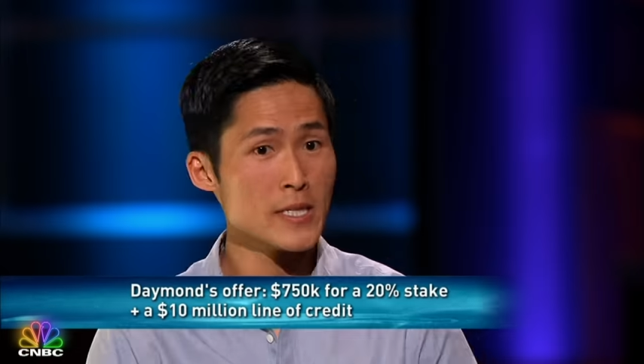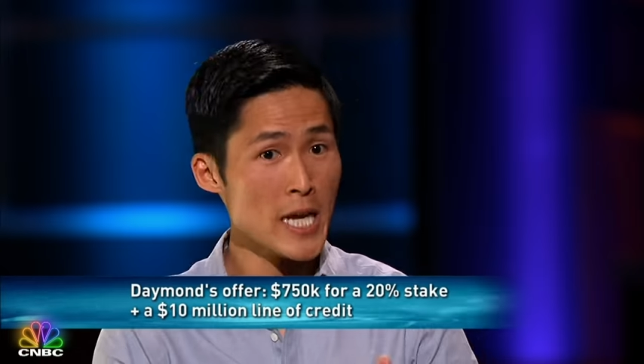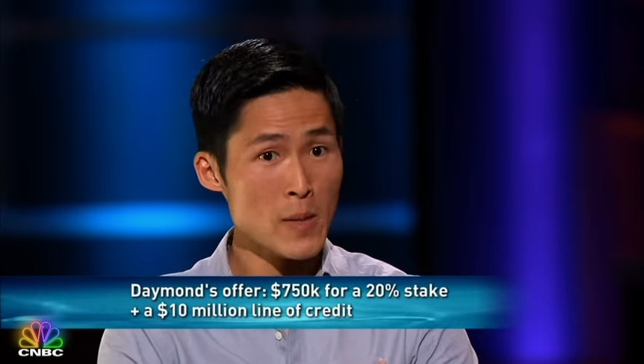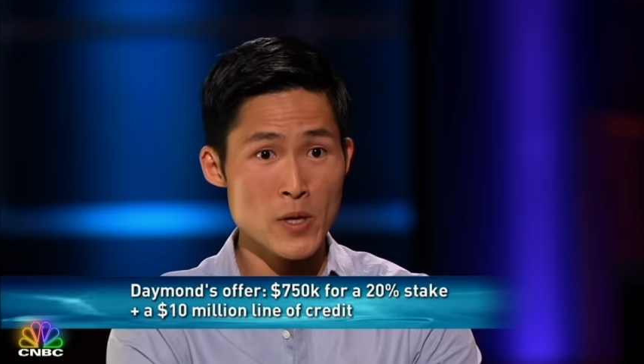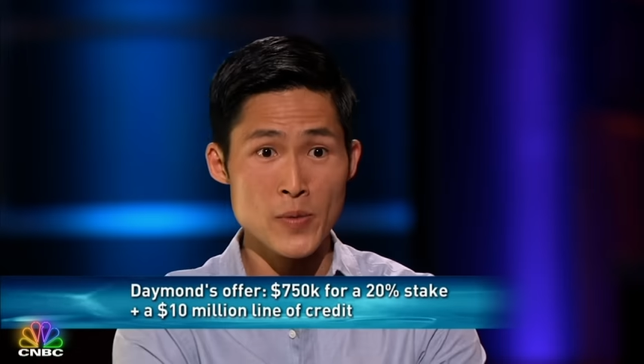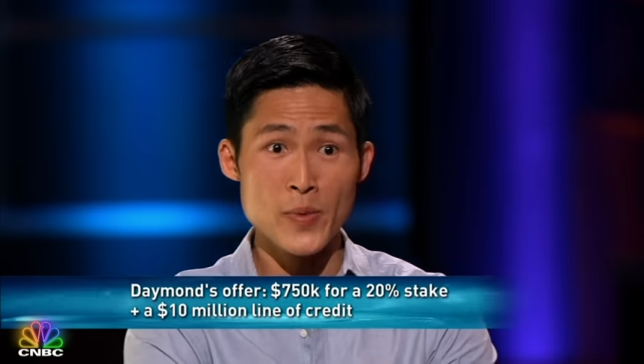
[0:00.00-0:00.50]

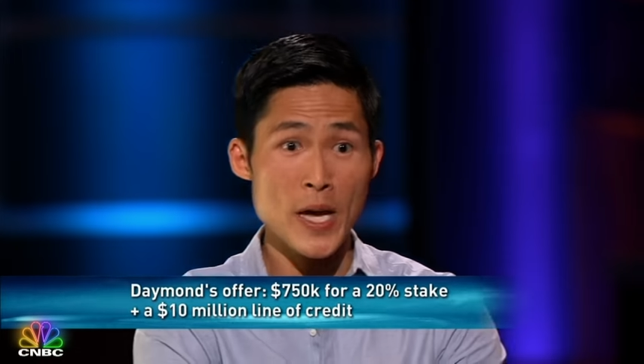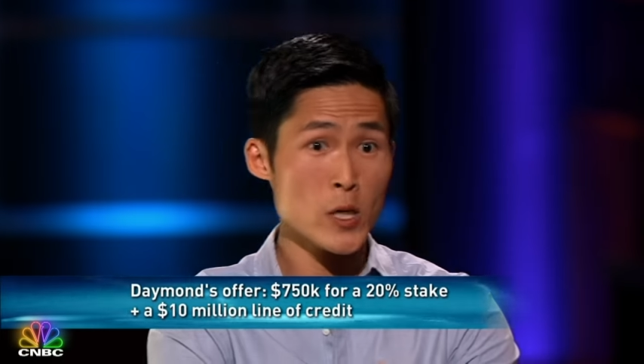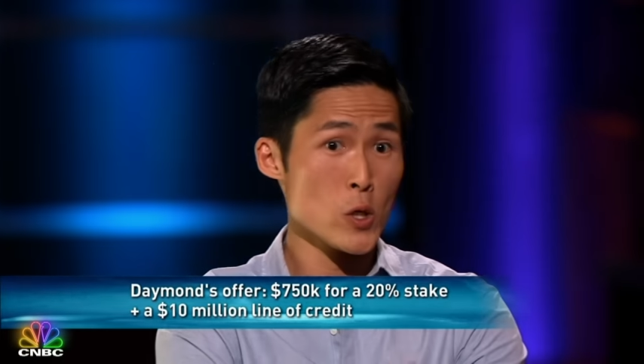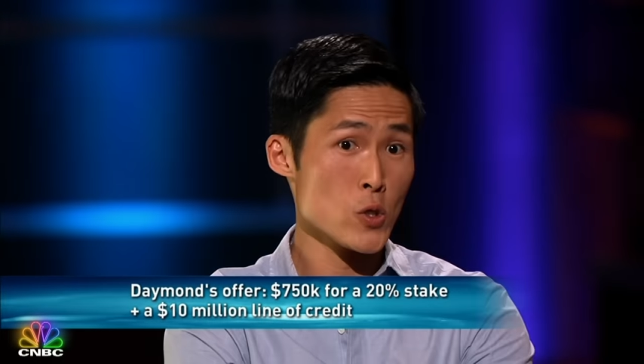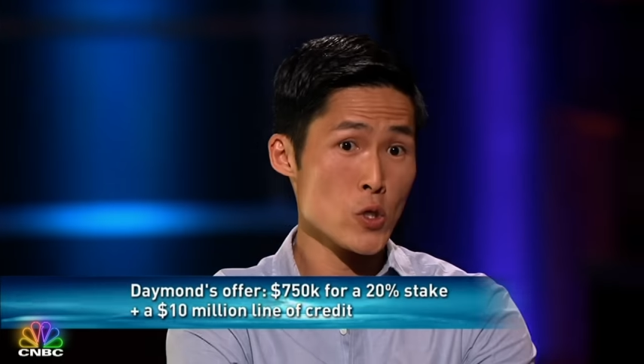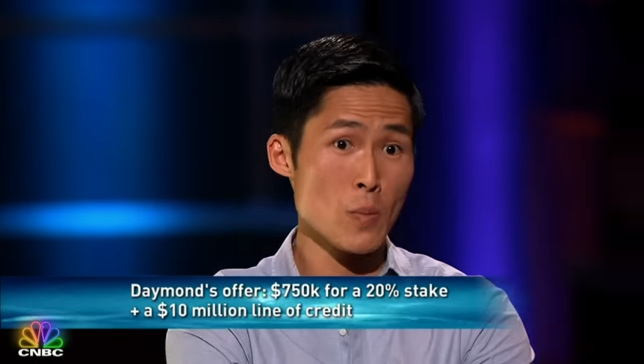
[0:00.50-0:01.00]
Daymond, thank
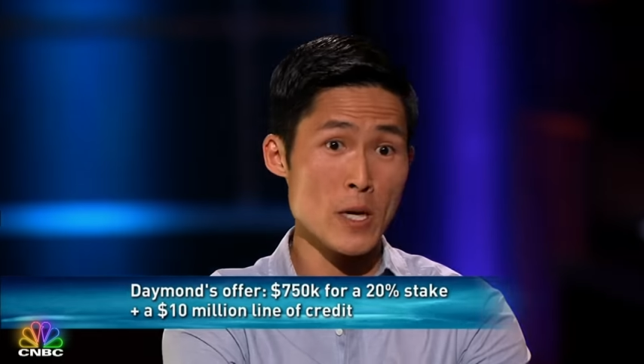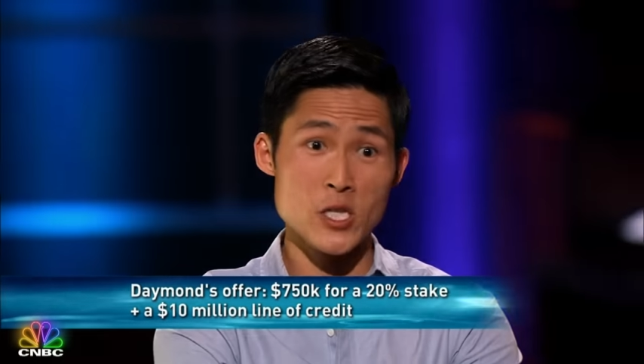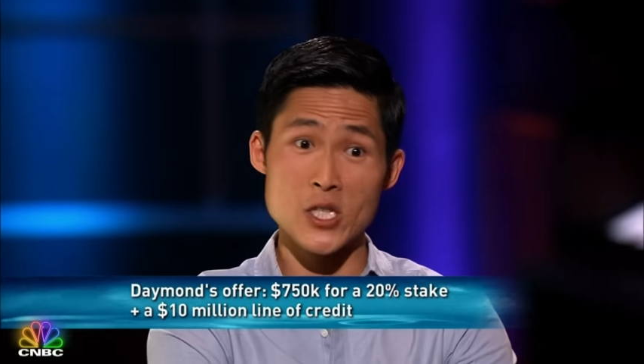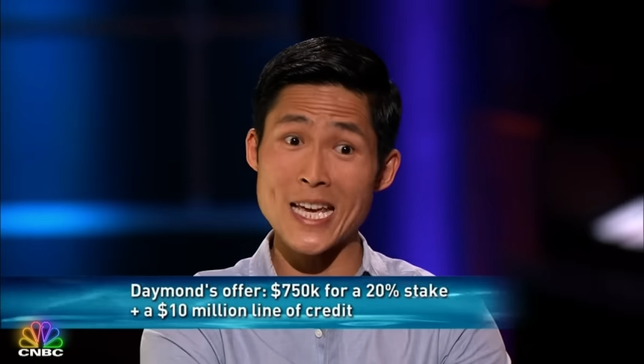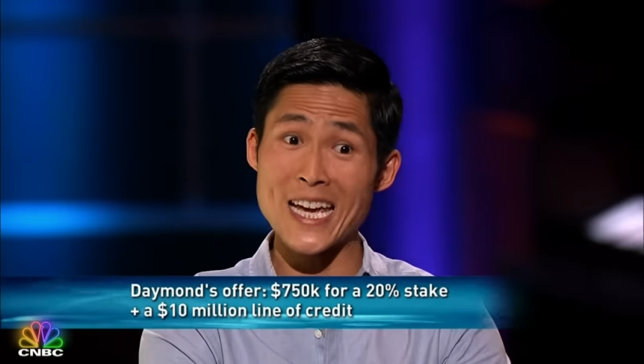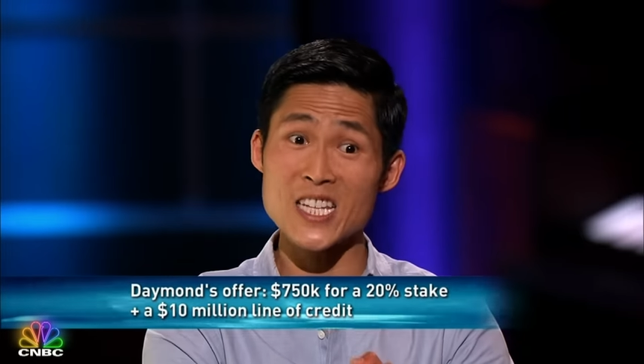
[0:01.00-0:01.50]
you so
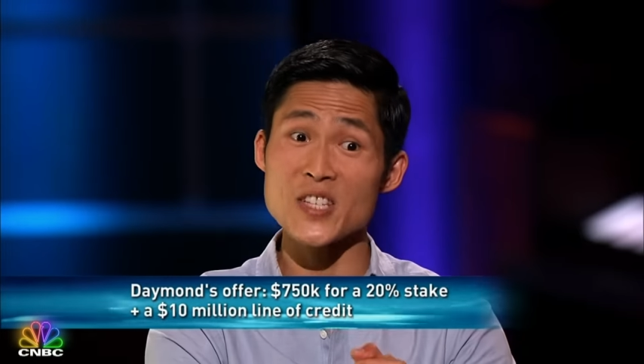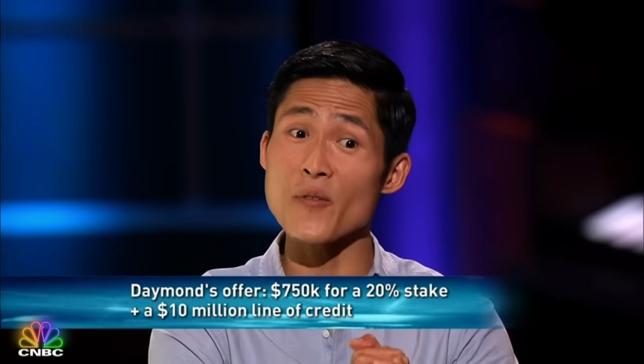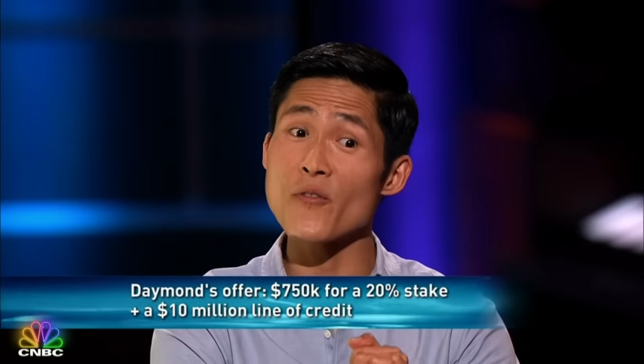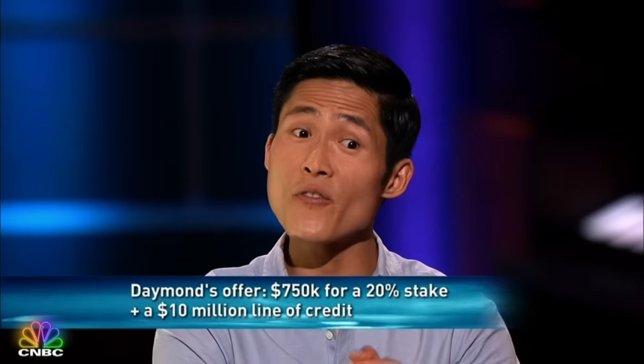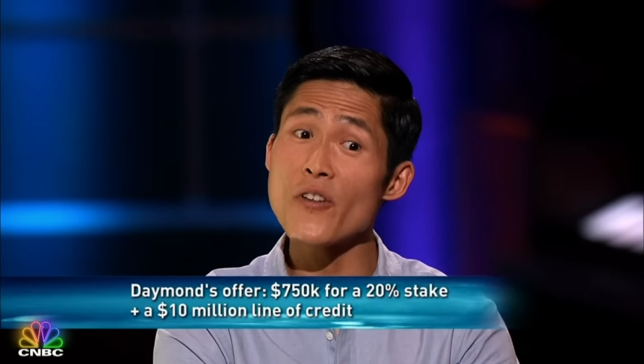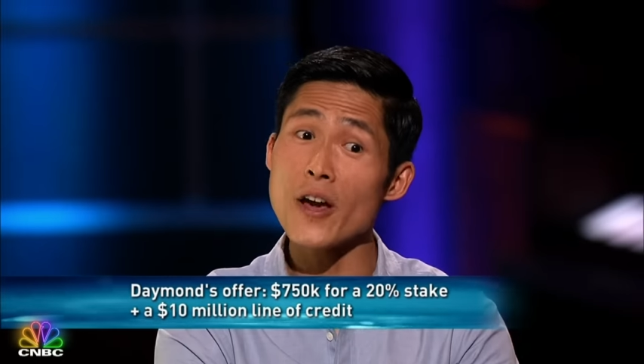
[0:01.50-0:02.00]
much. That is
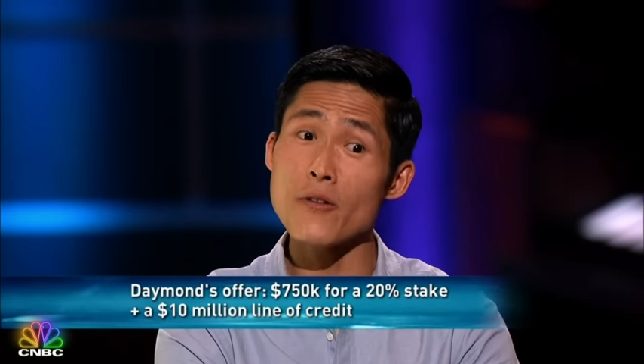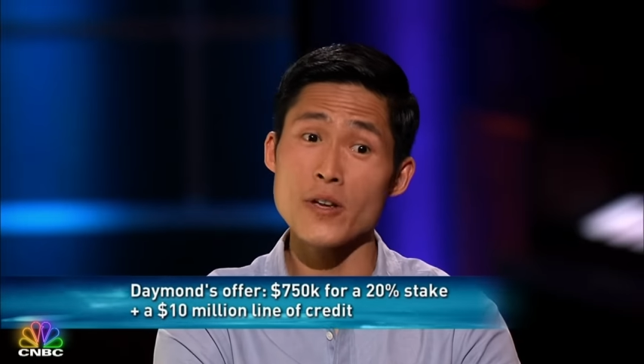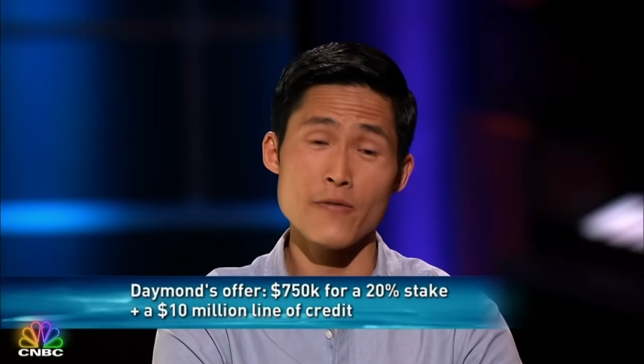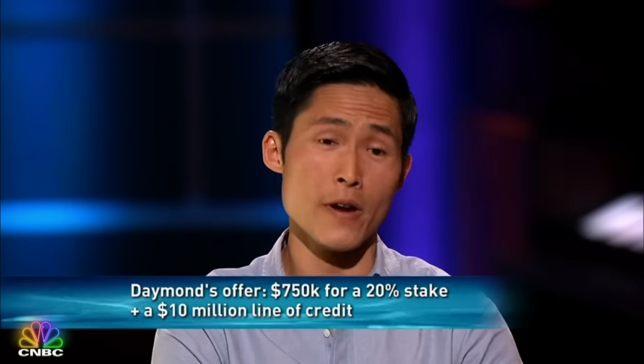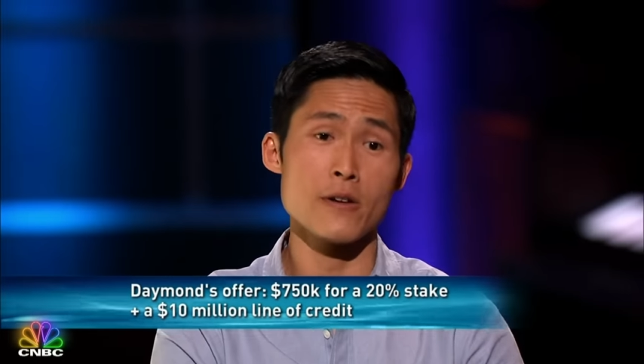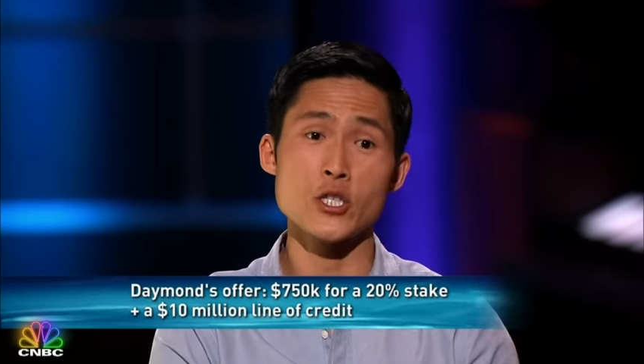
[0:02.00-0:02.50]
very, very